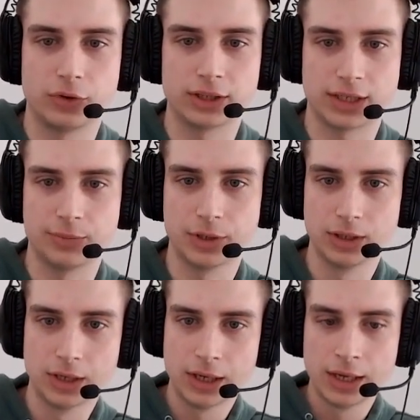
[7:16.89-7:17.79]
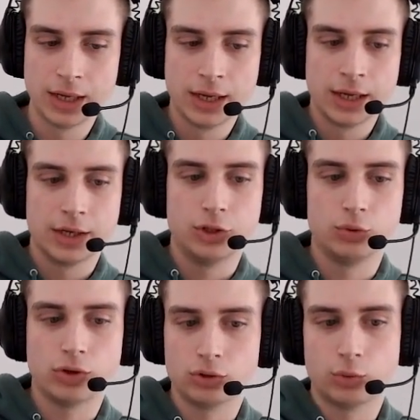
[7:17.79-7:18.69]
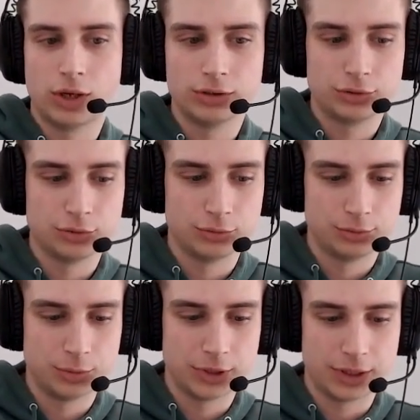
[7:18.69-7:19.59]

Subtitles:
for example, you don't want to